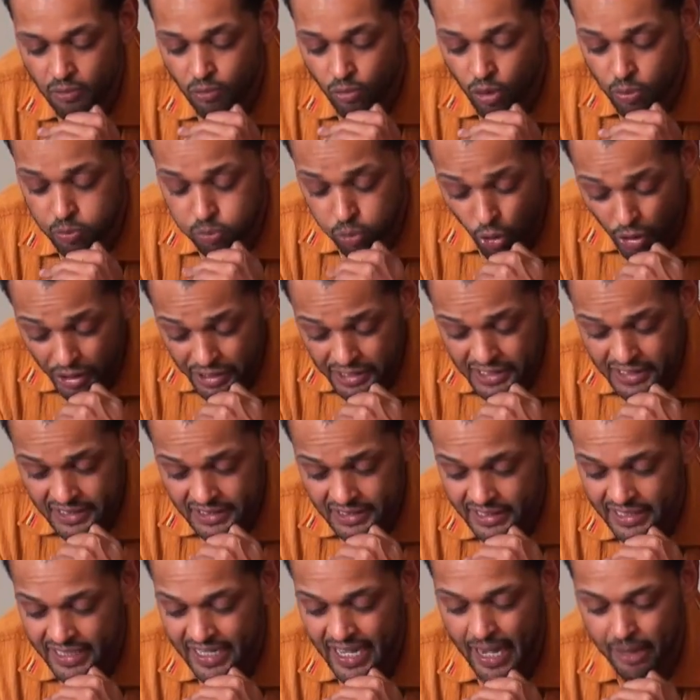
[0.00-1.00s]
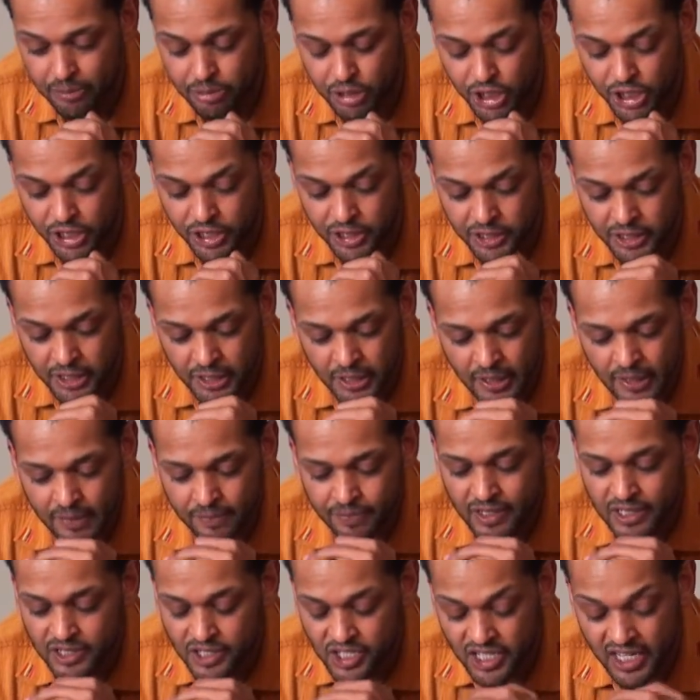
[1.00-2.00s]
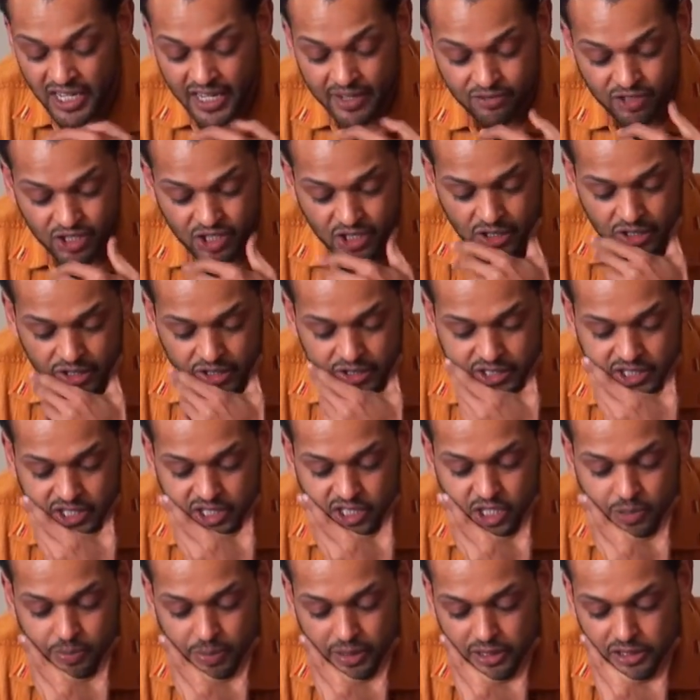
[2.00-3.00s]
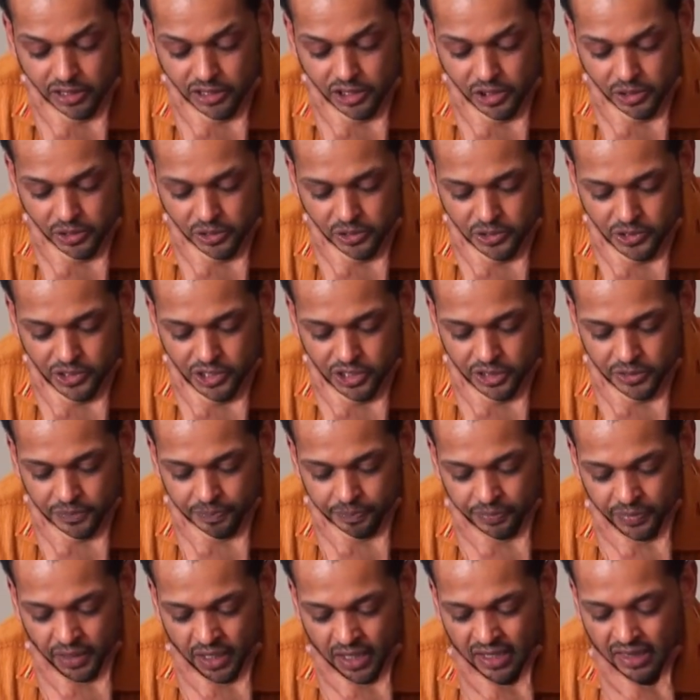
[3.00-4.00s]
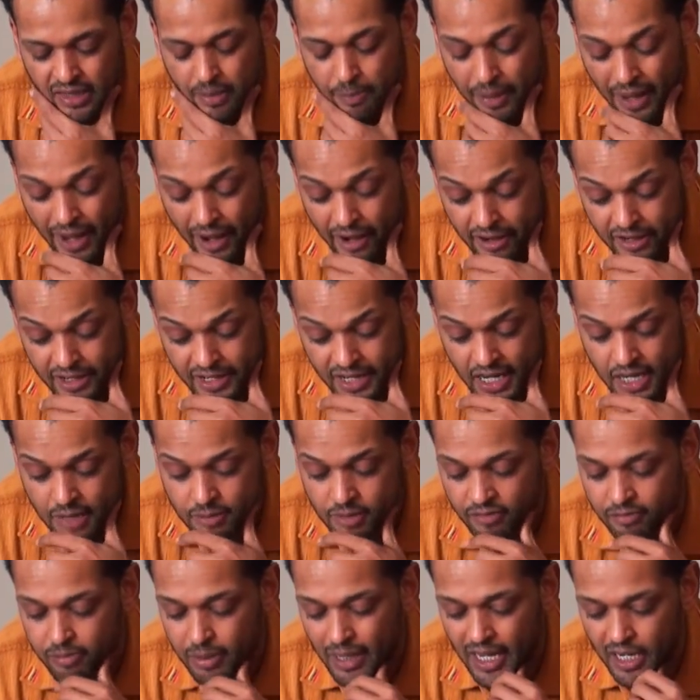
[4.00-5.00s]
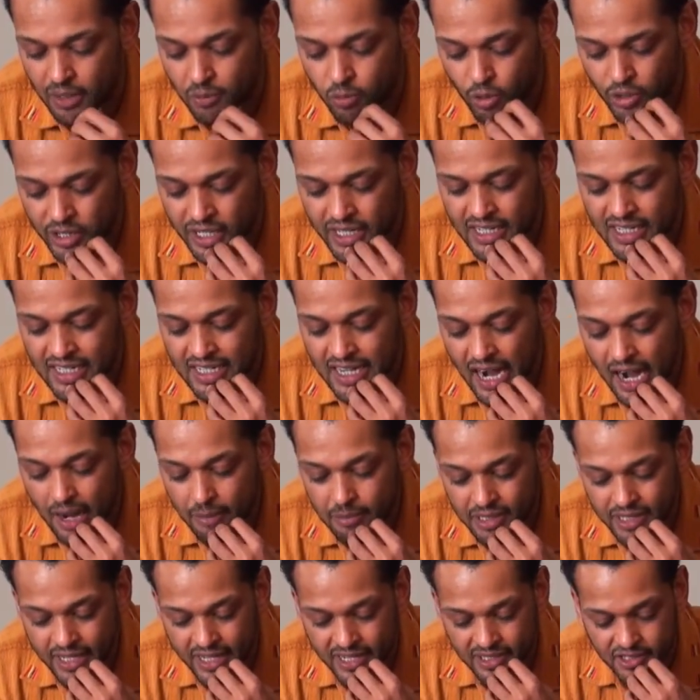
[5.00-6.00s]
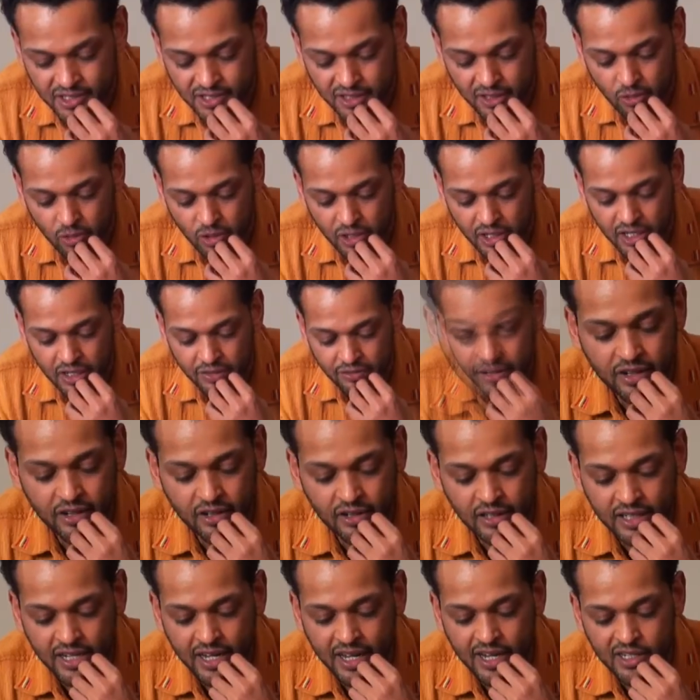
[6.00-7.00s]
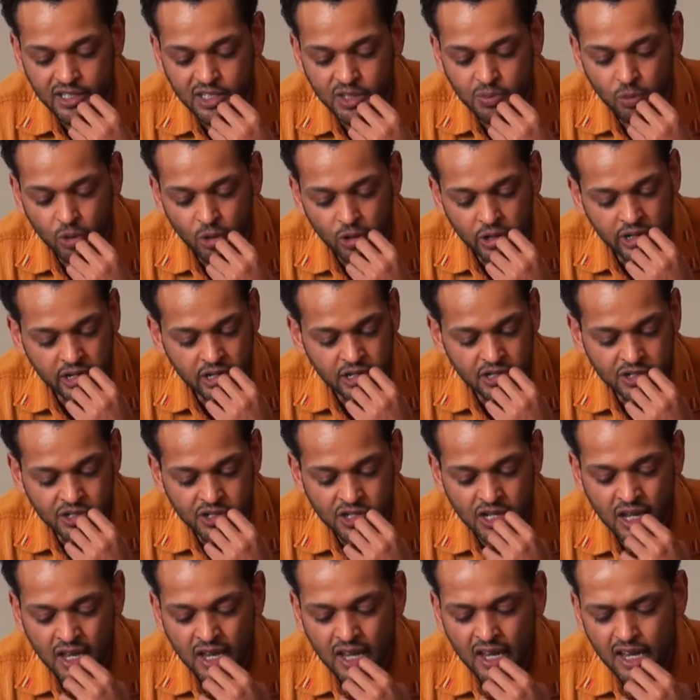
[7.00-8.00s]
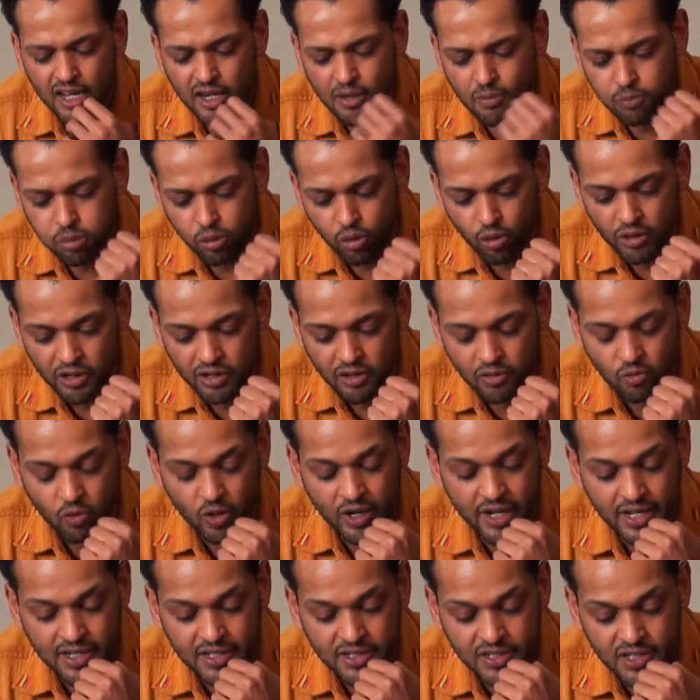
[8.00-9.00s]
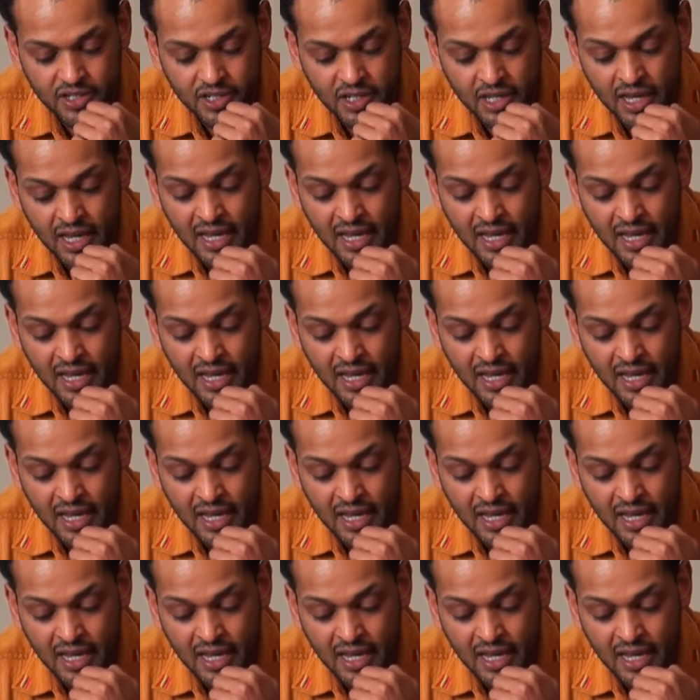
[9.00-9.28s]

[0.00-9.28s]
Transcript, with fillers: poignantly captured in slave songs and spirituals. The paradigm of black mourning accommodates the work of early AIDS mourners in important ways,